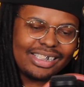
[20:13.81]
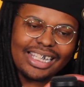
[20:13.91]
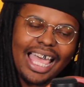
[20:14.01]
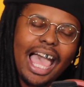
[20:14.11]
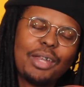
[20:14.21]

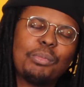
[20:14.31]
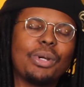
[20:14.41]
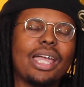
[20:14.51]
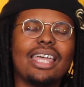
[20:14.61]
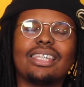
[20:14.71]
just out of
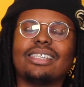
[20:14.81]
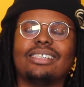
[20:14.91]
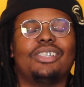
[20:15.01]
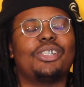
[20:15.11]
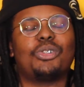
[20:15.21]
breath,
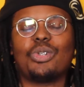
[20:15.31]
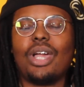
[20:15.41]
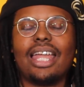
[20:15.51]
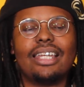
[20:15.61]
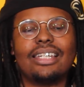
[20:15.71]
just
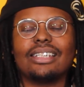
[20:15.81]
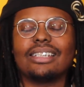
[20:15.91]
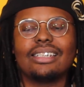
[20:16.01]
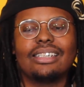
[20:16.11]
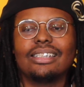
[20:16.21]
trying to